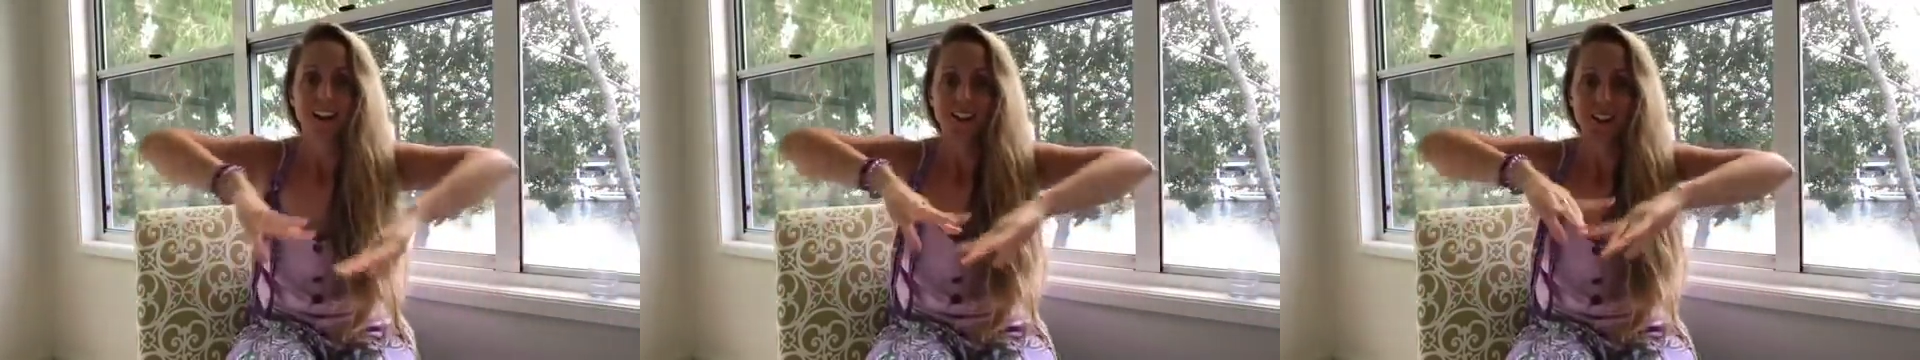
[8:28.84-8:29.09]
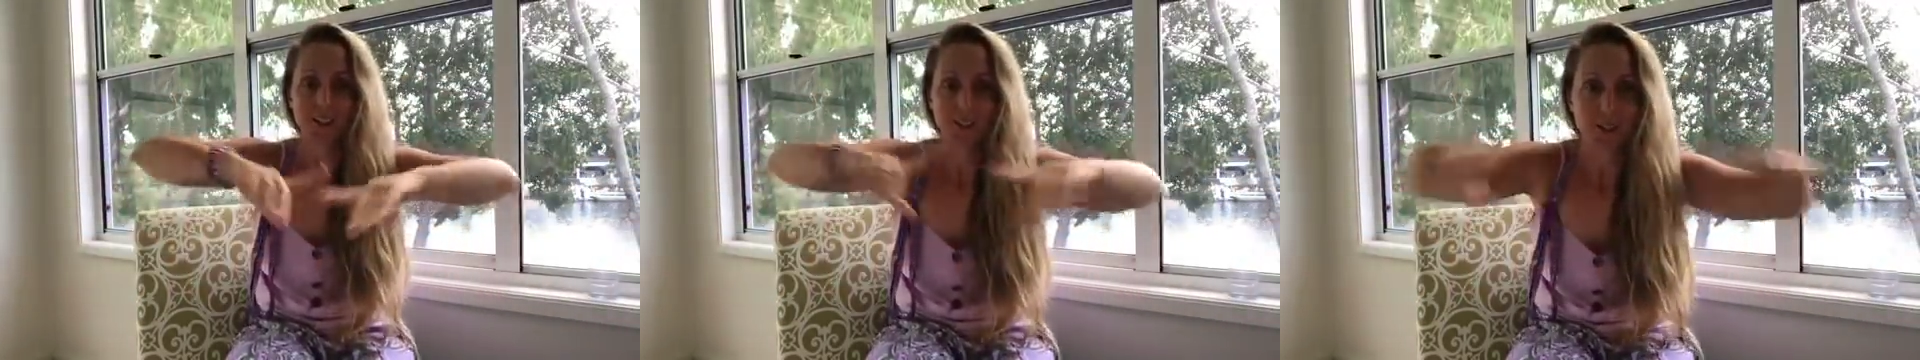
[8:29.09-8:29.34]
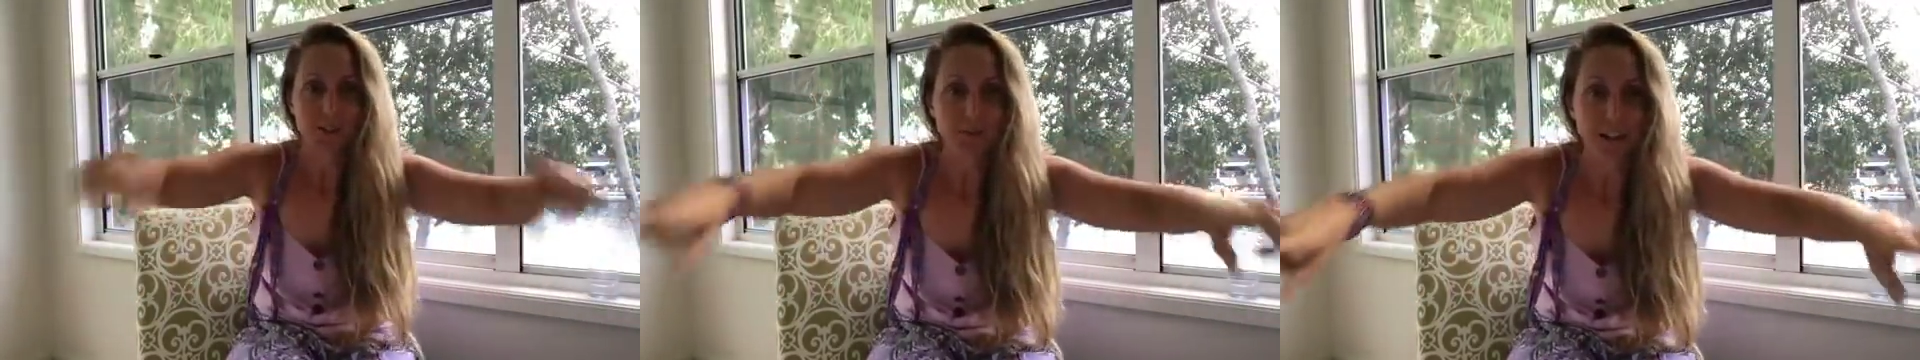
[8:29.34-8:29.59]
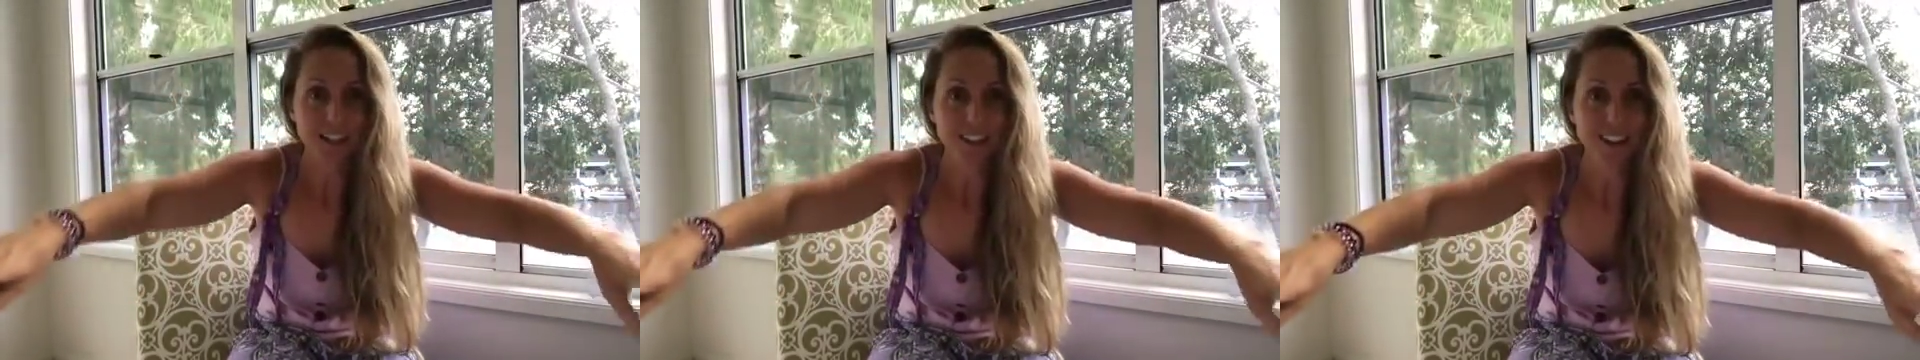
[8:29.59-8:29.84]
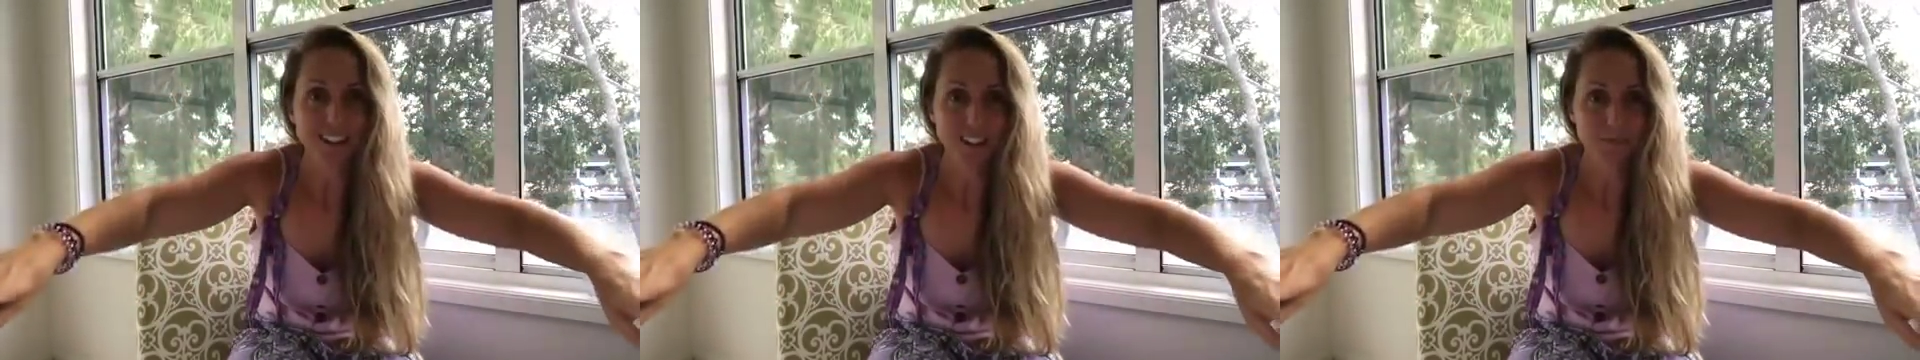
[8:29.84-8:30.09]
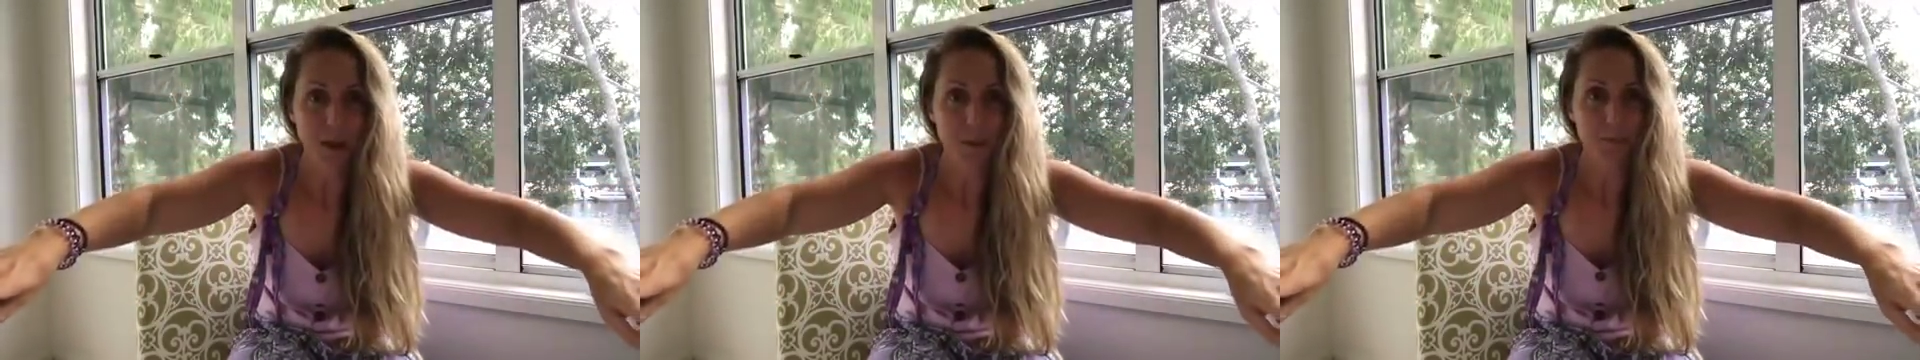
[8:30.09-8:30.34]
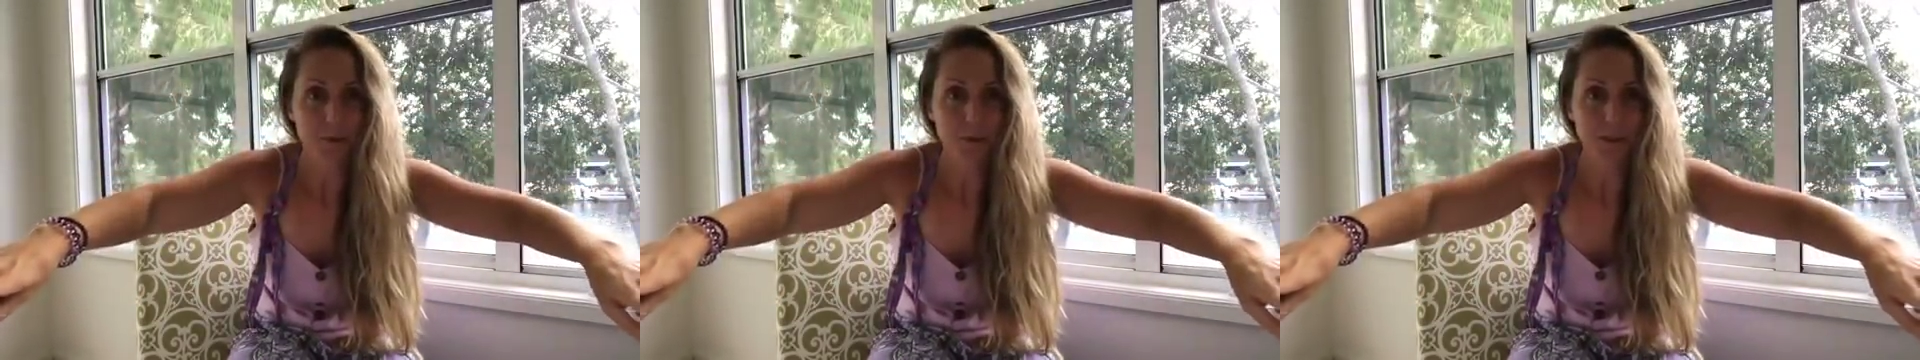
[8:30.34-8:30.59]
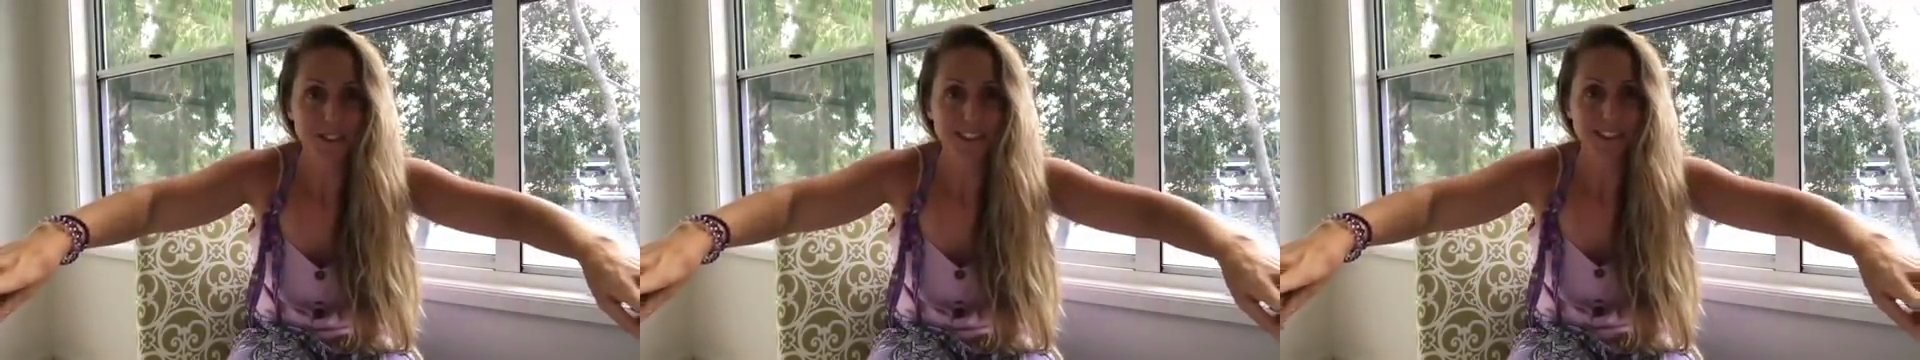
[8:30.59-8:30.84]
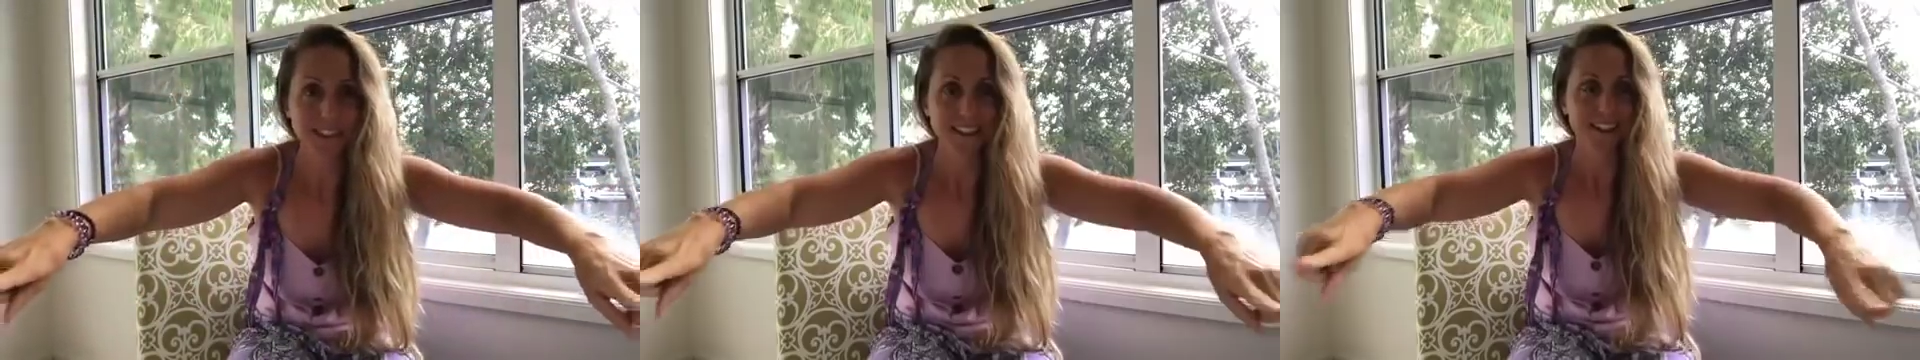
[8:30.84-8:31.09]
Look at all my clients that buy books.